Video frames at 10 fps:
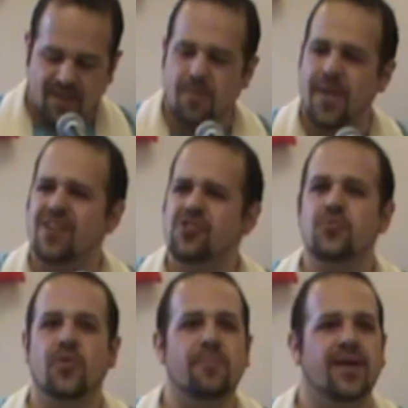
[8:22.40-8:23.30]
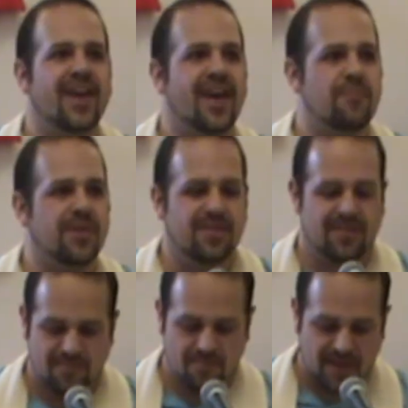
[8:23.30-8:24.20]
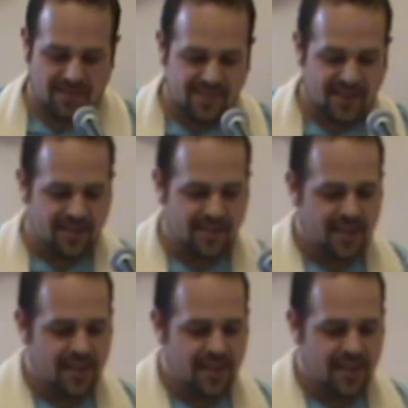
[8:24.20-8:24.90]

"Imagine what might happen," May said,